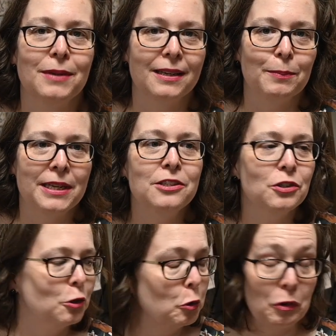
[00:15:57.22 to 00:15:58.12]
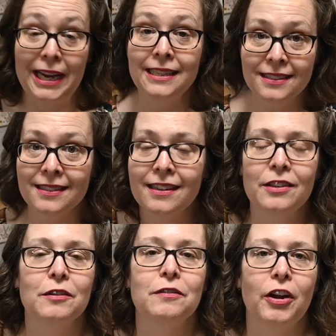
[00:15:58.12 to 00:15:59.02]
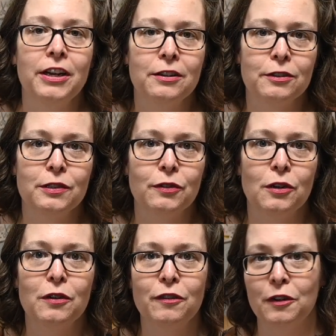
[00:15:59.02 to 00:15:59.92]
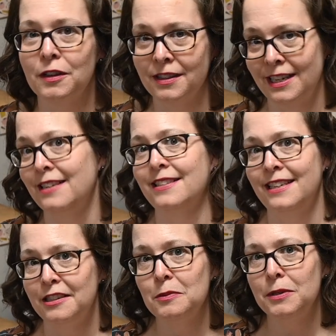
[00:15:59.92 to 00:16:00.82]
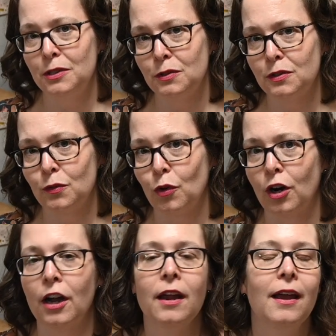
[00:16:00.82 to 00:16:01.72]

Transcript: Pins are great. They're very useful for the things they need to be used for,